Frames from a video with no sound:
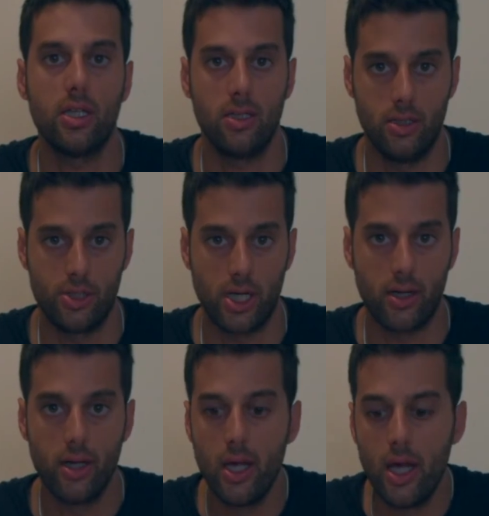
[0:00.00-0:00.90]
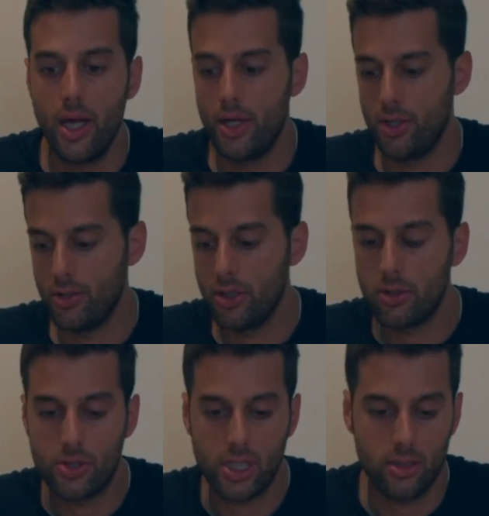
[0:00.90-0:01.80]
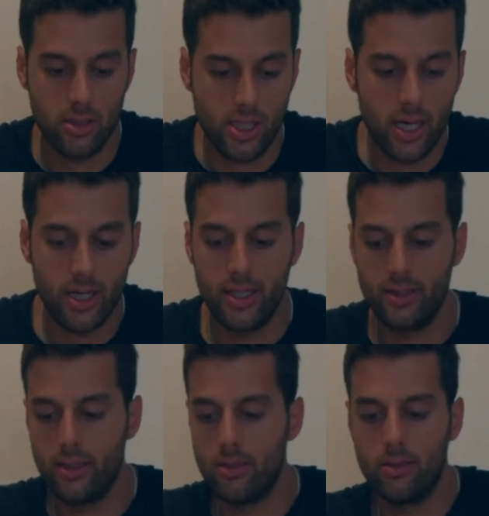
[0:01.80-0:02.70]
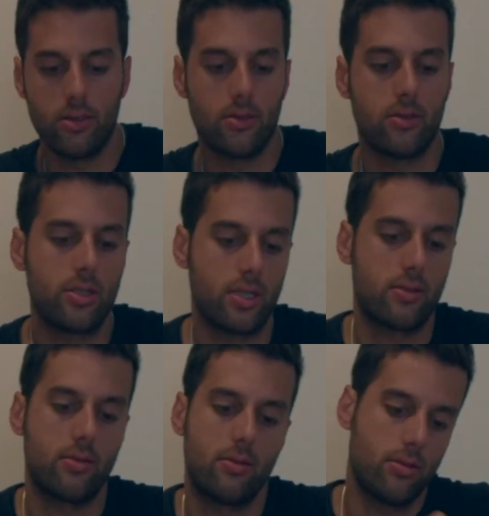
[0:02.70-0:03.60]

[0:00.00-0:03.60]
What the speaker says: in the jar. You need to check the jar, and then you need to just